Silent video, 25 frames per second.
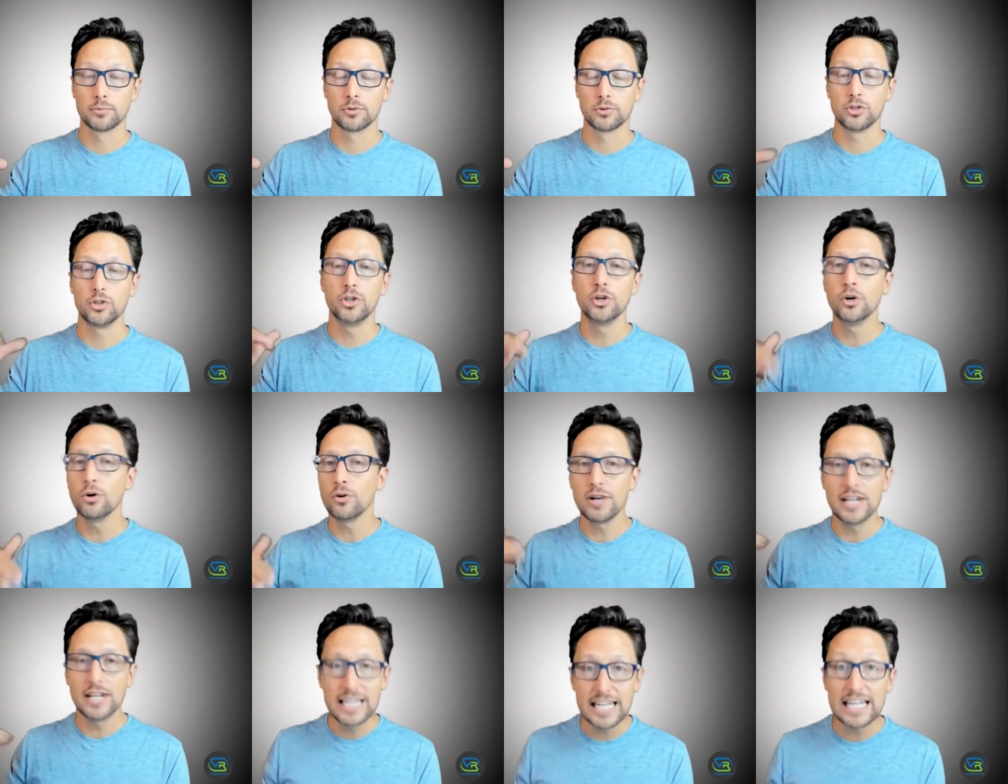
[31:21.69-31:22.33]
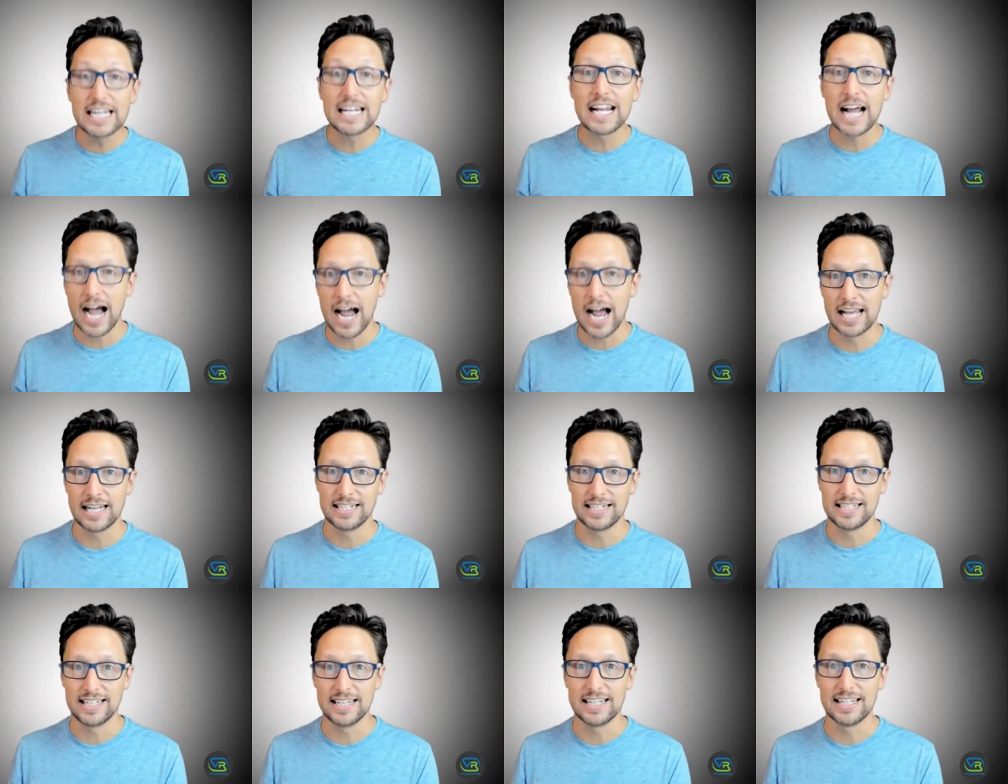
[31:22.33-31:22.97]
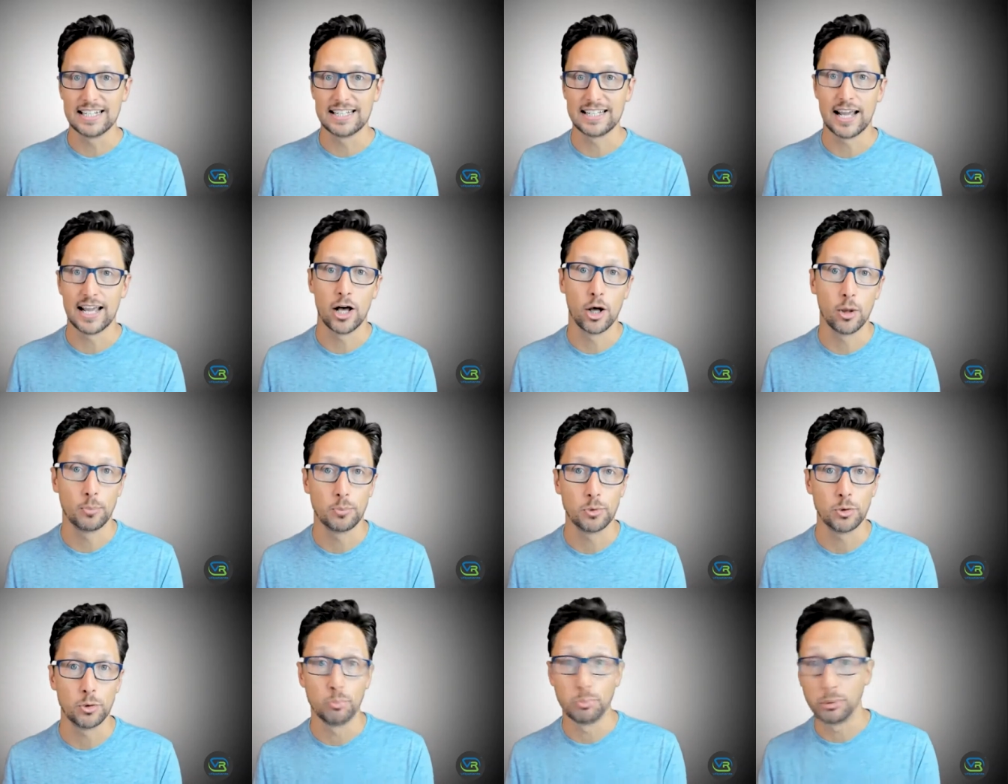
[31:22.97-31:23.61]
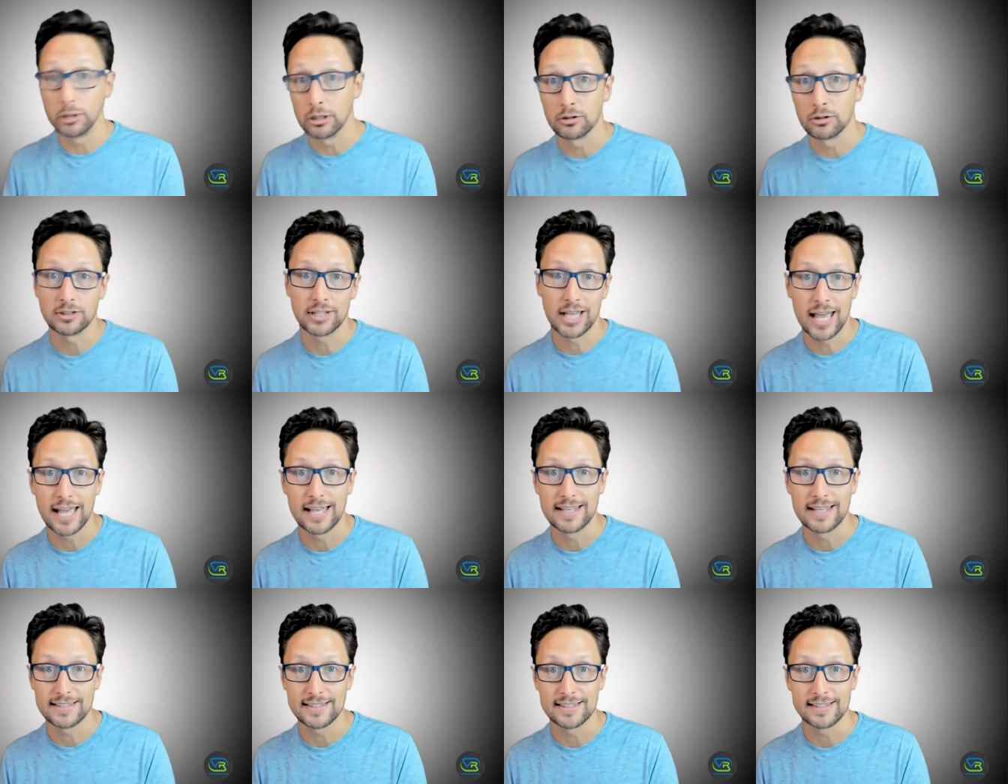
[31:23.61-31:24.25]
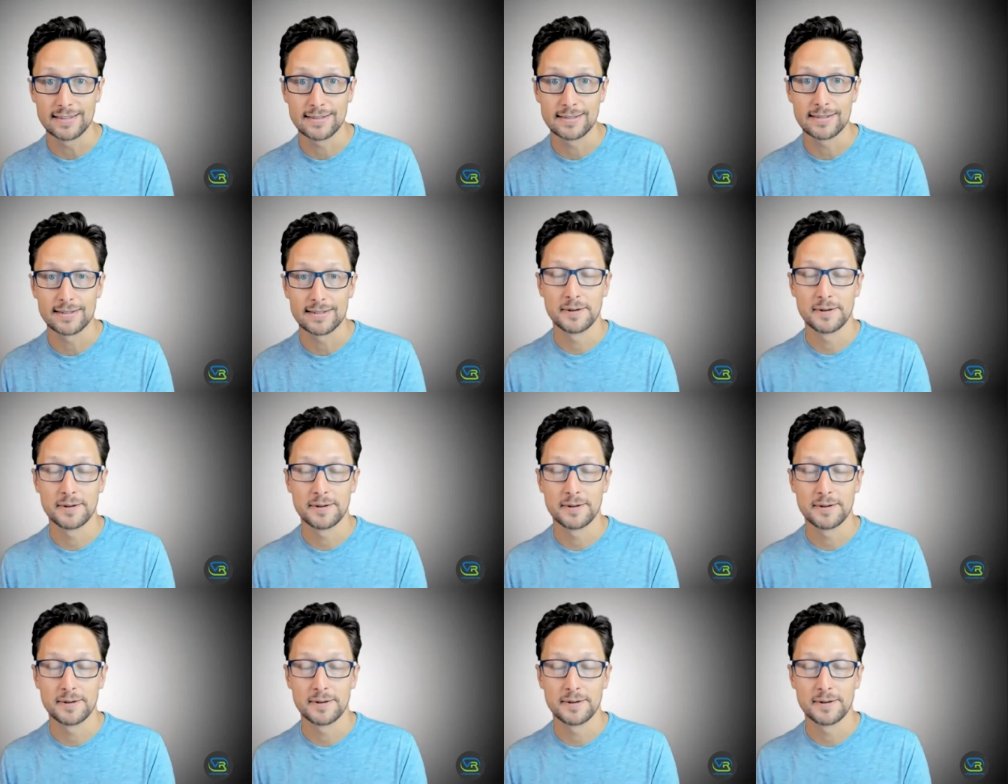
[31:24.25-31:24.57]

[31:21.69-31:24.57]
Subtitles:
So you don't need IT to help you build cases.